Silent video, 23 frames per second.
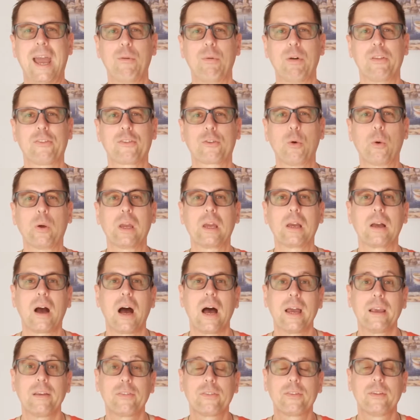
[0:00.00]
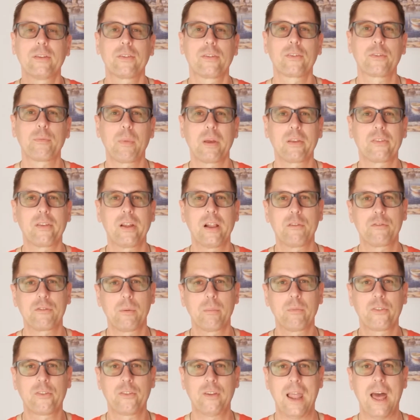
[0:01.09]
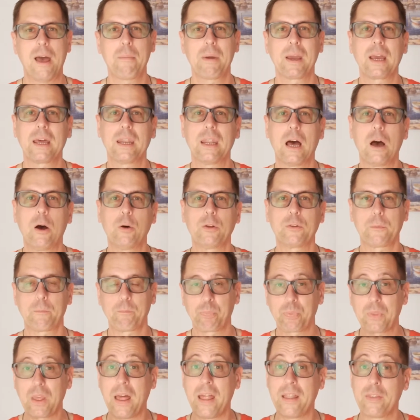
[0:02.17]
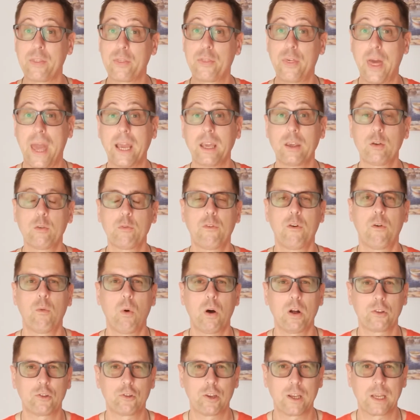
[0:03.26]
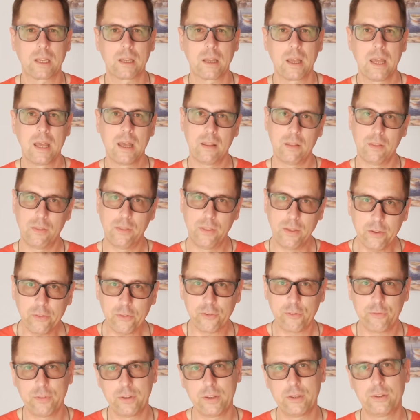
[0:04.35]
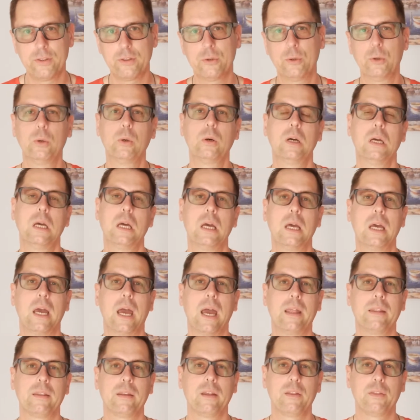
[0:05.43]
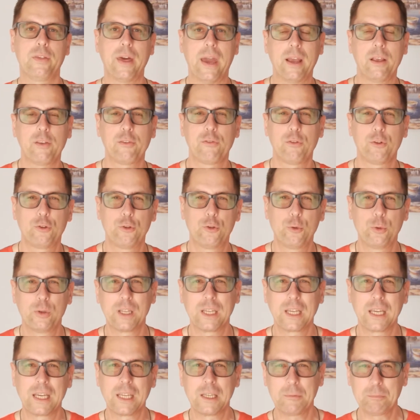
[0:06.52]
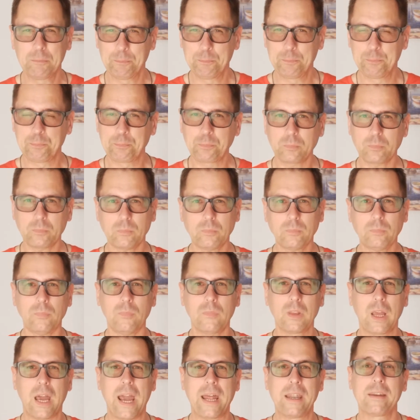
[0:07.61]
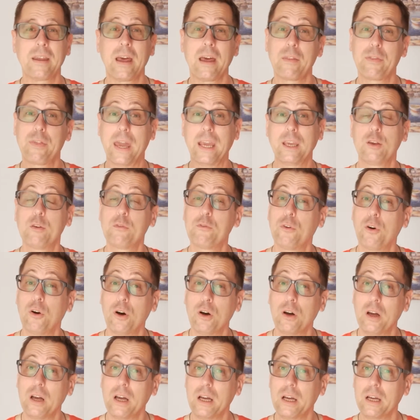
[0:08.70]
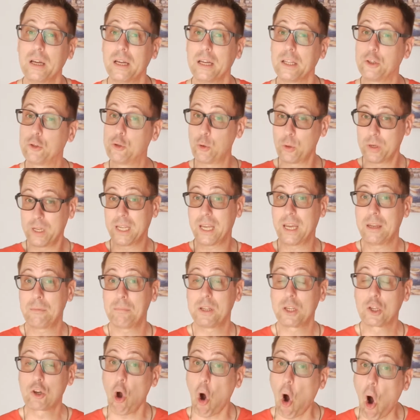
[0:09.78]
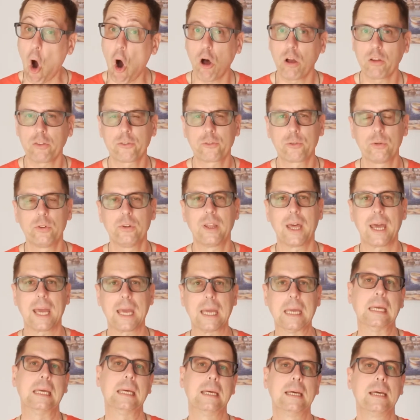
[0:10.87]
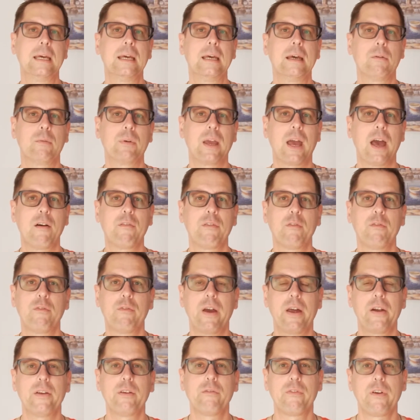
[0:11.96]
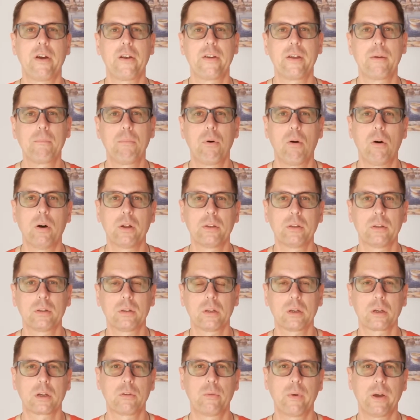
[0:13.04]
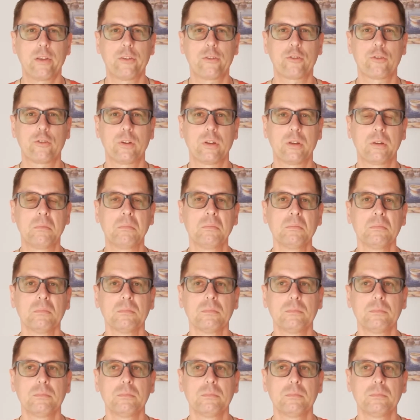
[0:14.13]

Hey, what's cooking, guys? This is Marcel from Slamming It Out. And thank you for watching this video and thanks for tuning in. And thank you for tuning in because today we have a very, very important question